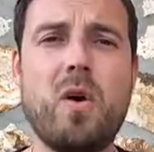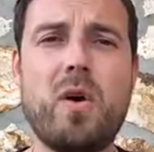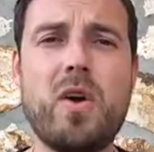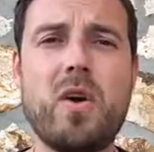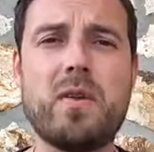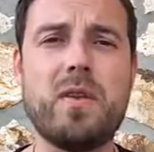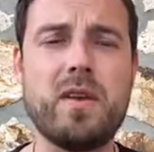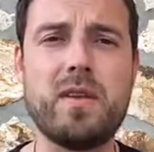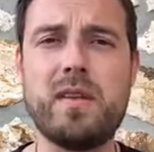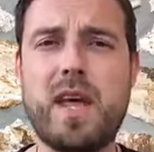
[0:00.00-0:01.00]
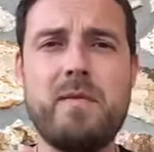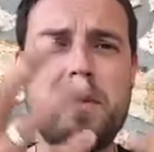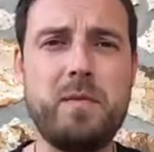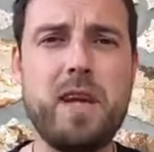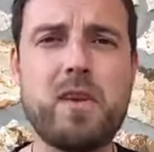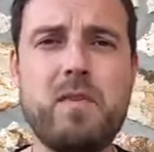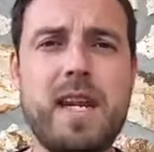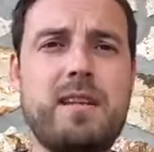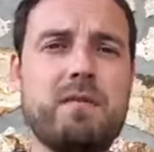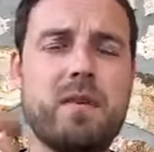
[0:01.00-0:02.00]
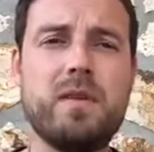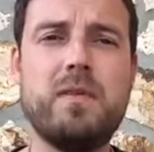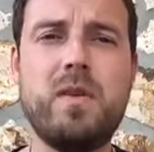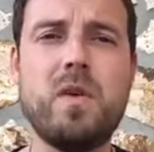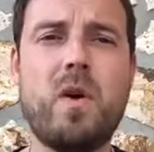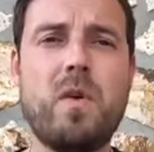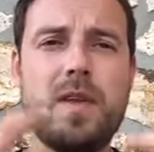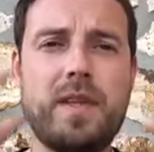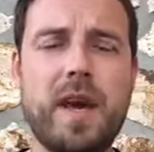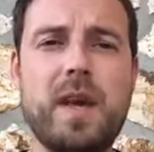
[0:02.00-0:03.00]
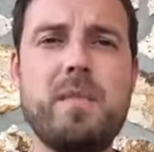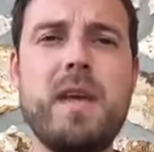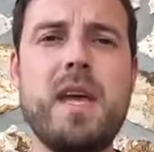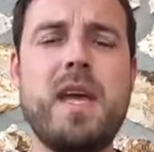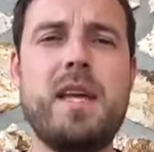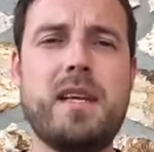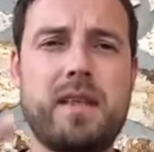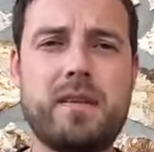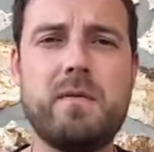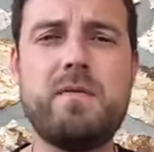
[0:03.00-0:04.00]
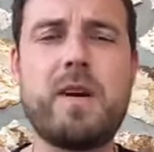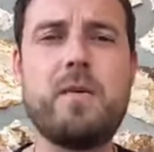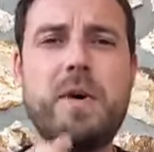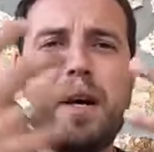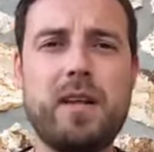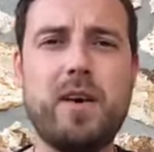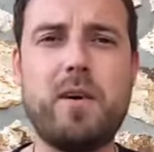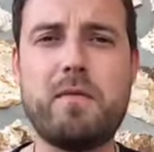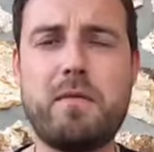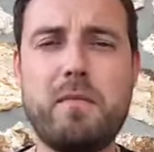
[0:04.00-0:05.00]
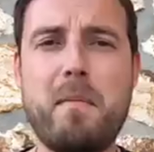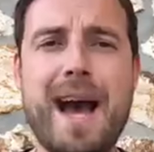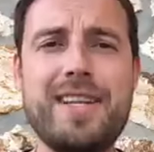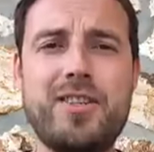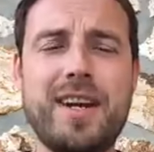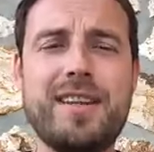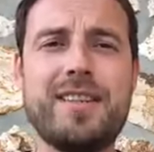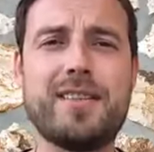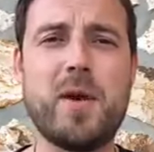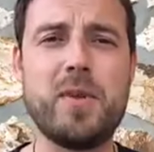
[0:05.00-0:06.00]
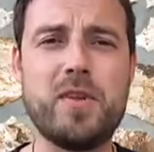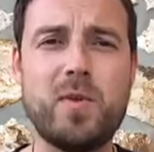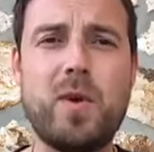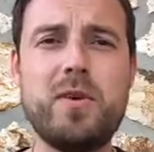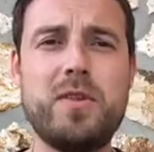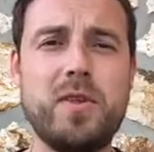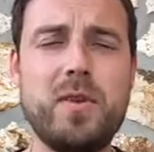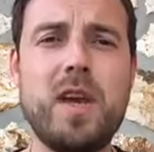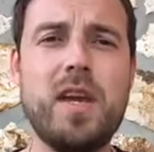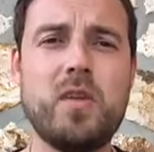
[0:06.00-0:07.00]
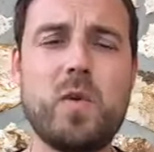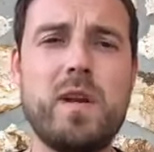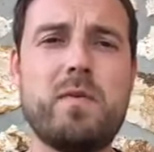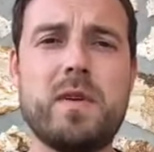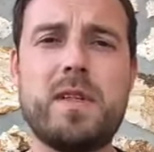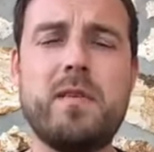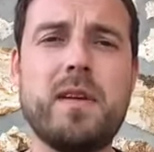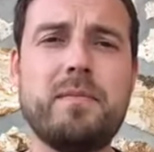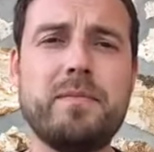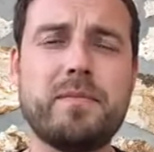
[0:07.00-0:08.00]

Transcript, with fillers: on earth. Life is being created in front of you all the time. It's like this conveyor belt of magic just coming towards you 24 7.